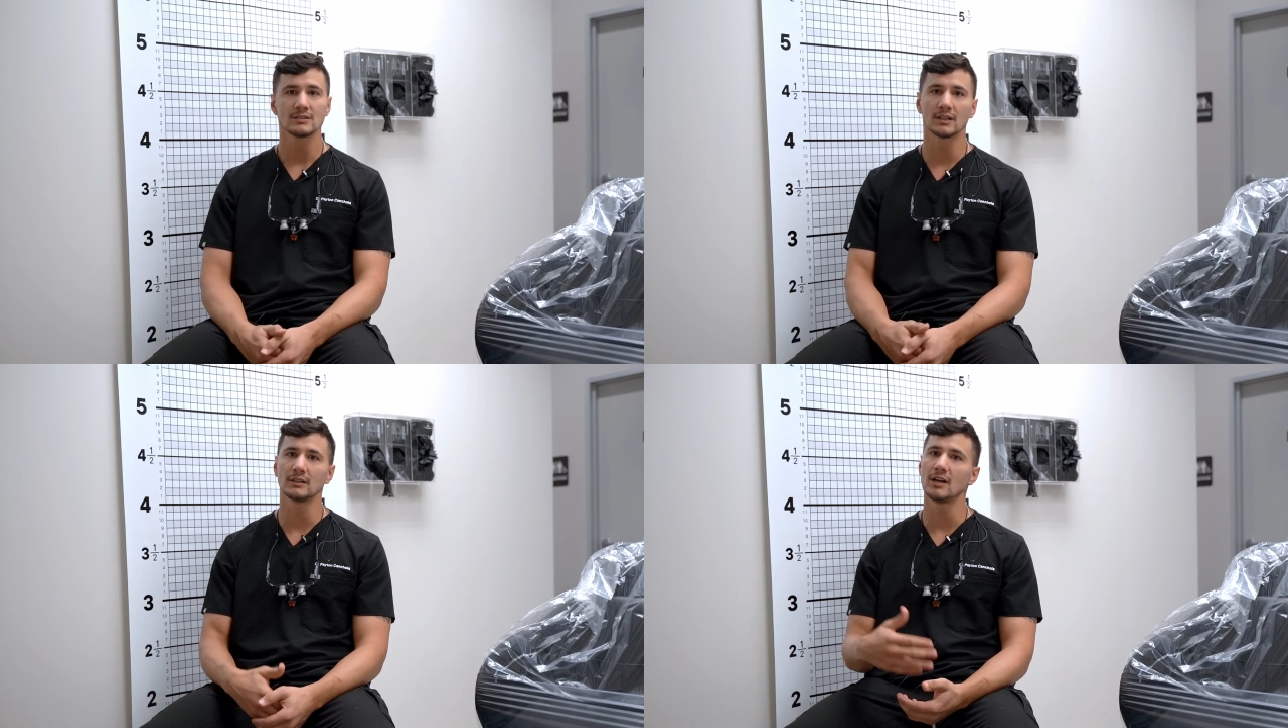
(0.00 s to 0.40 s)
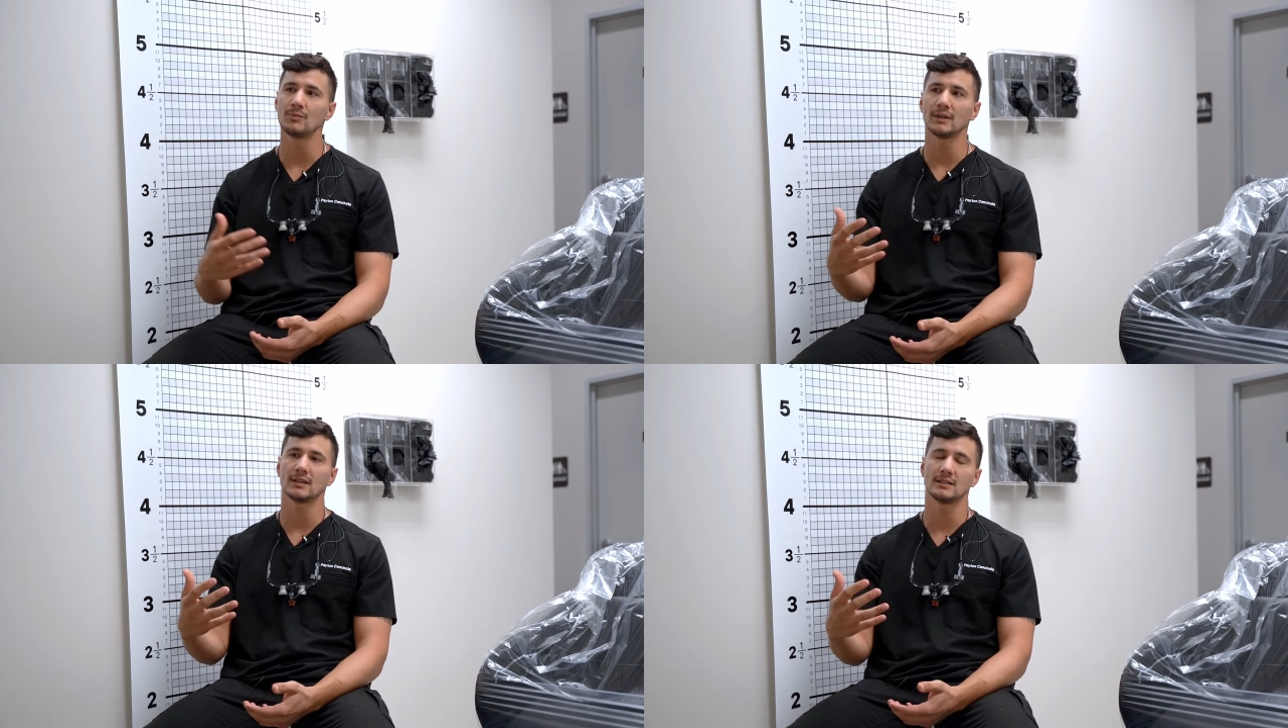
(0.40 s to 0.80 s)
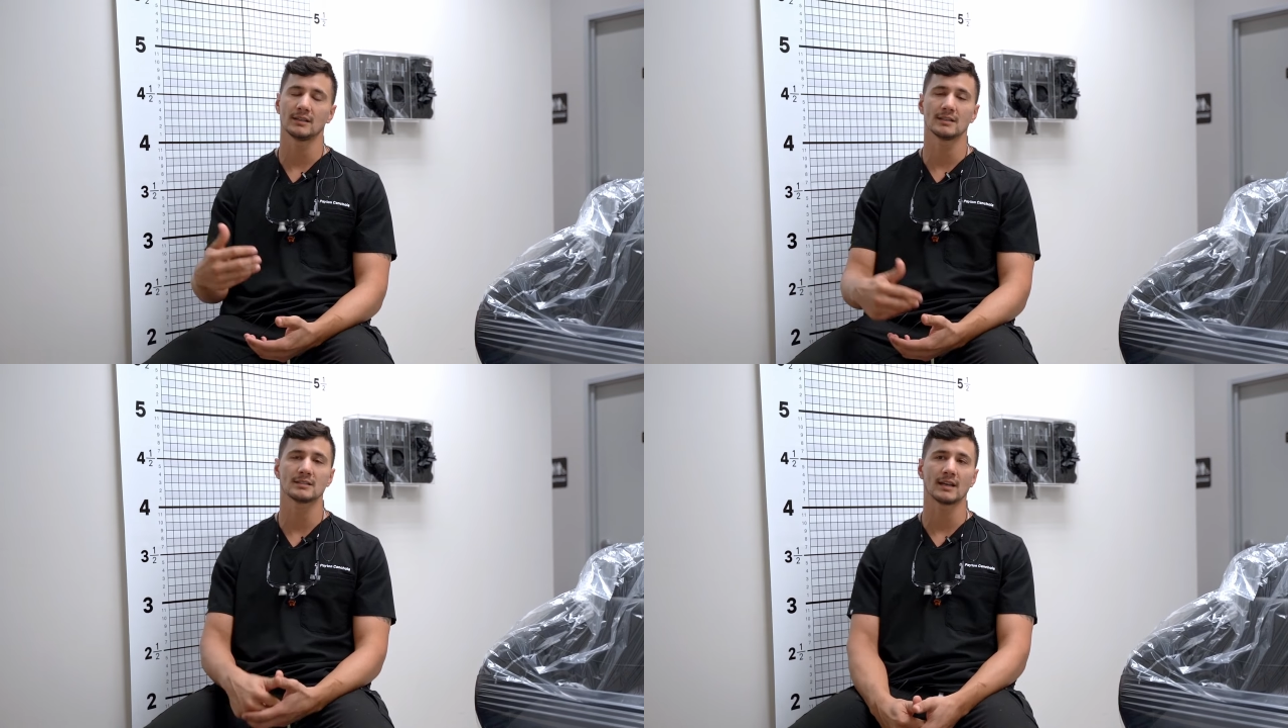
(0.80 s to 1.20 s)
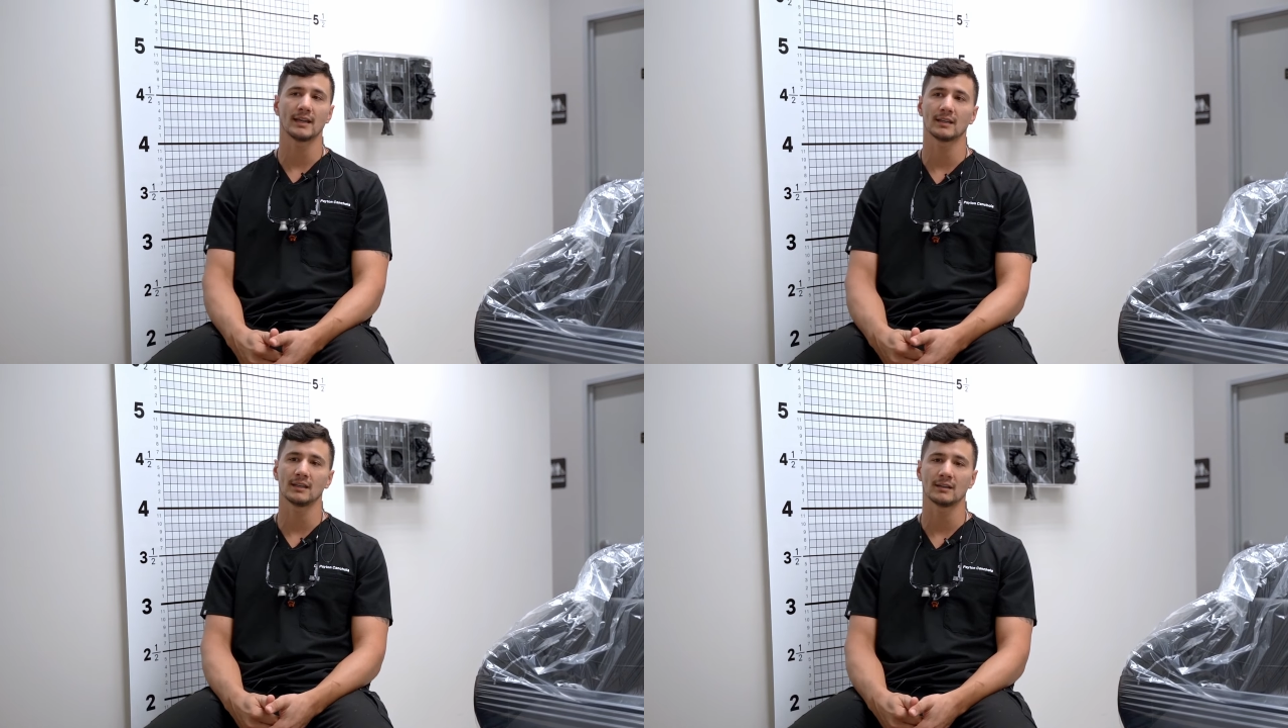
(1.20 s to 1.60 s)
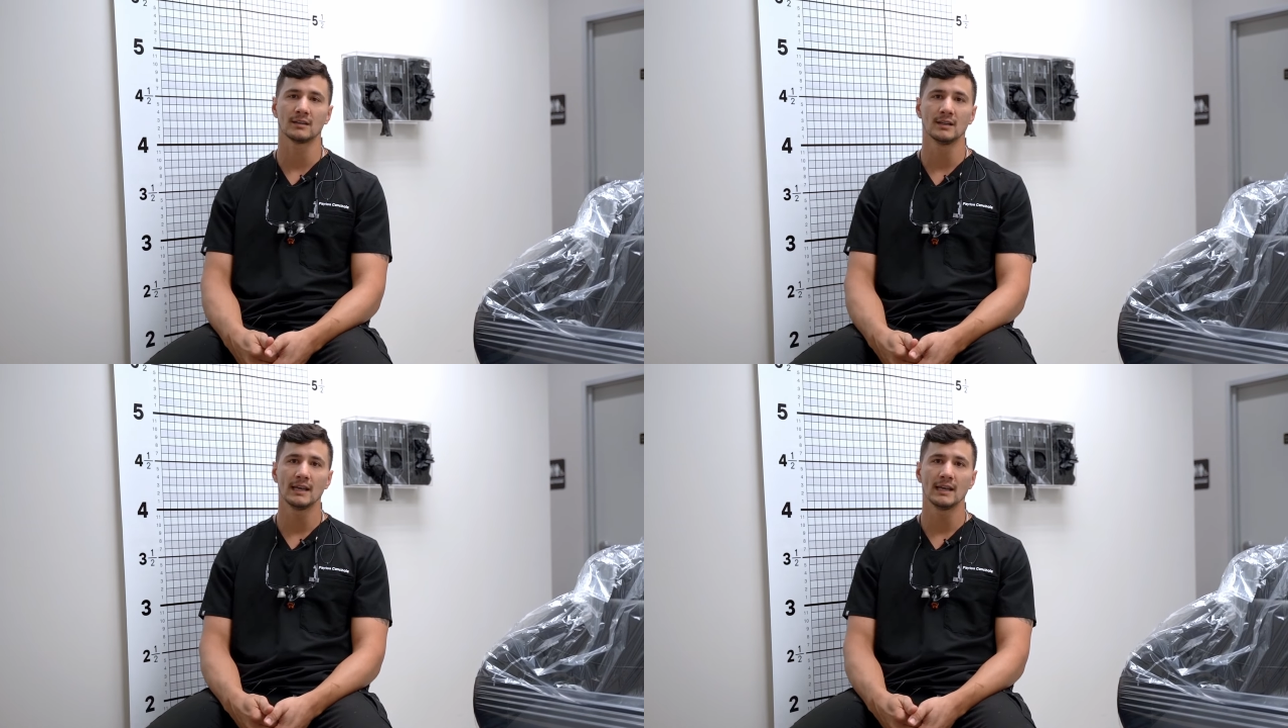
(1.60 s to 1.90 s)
So I love being a dentist that I can